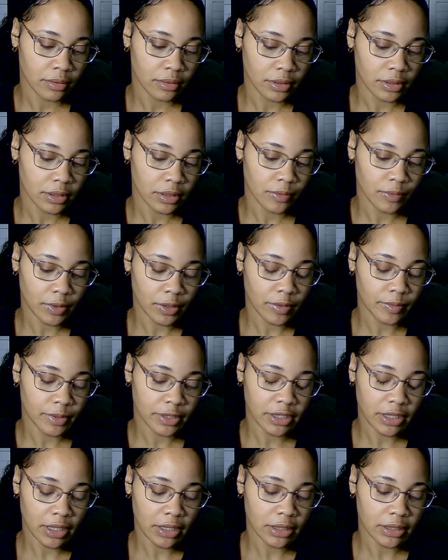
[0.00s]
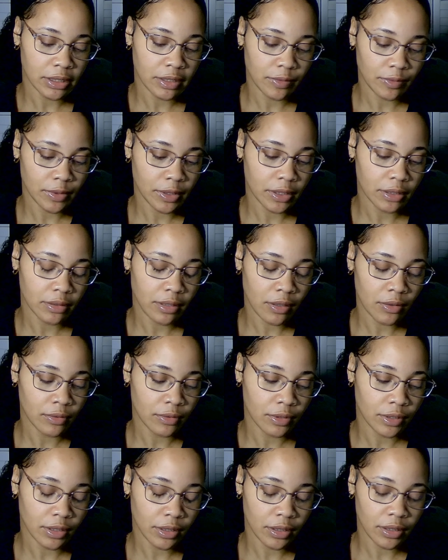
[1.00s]
Someone could be dating someone
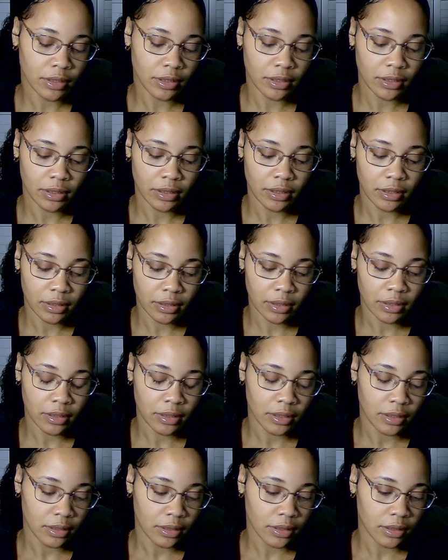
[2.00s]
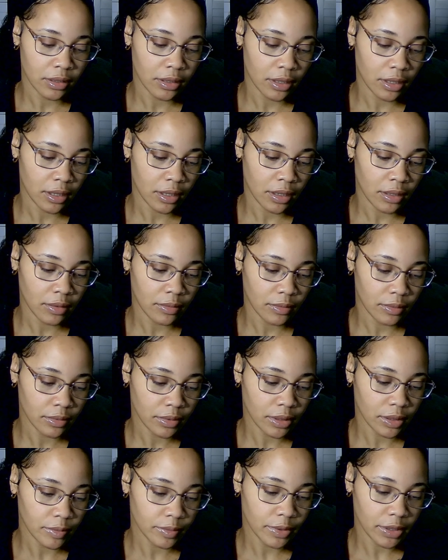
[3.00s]
older. Um,
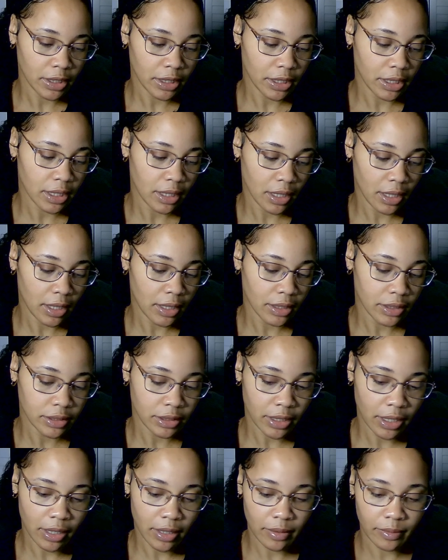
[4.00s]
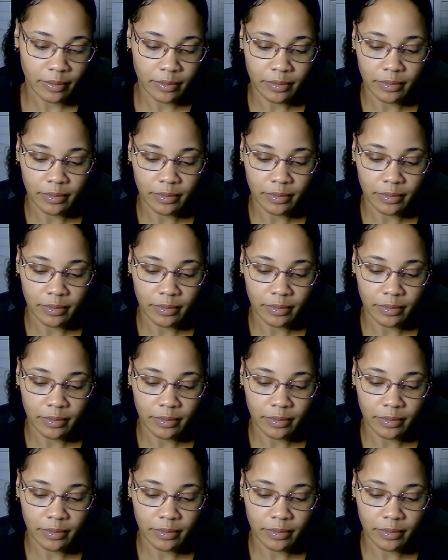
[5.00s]
could be an age gap.